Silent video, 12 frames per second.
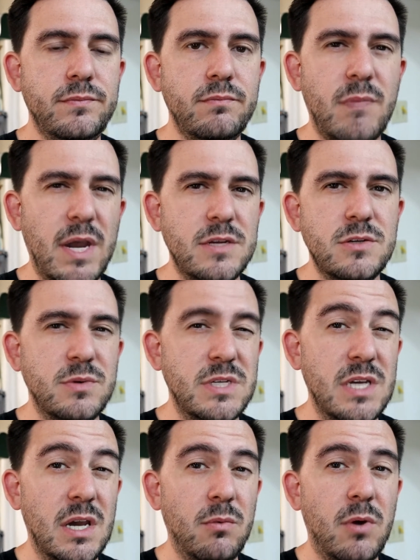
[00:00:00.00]
Might do a
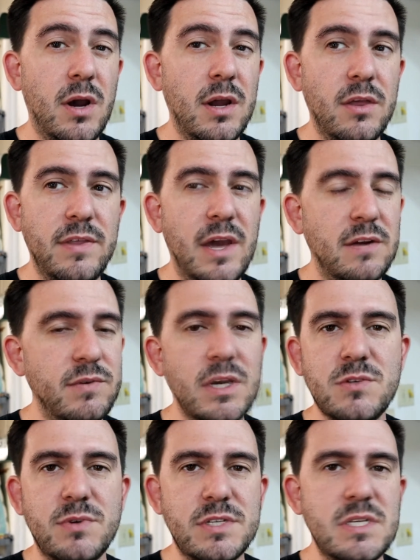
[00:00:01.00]
DIY on that. If you
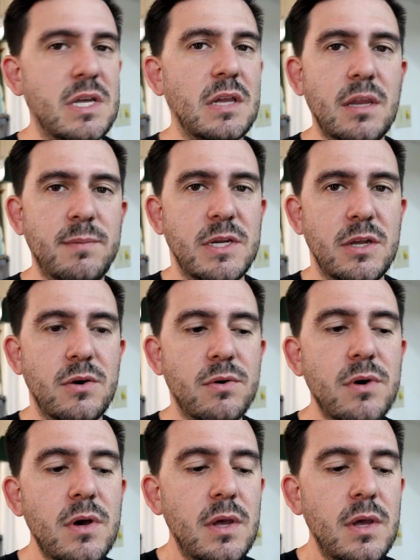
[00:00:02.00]
guys want to see that, let me know.